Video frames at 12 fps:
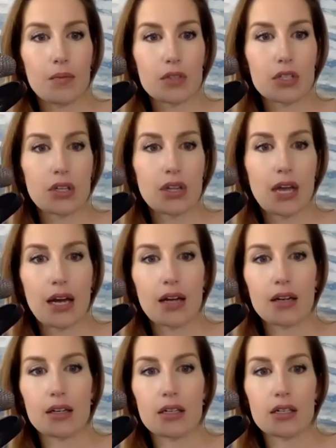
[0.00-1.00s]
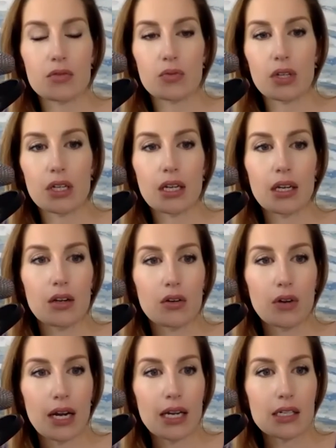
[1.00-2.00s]
So that is really
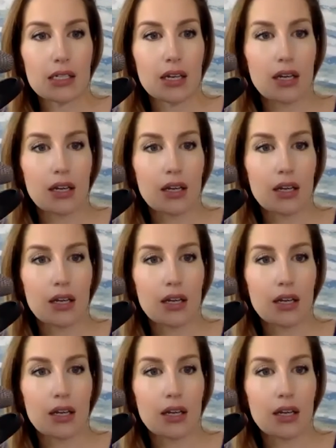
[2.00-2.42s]
great.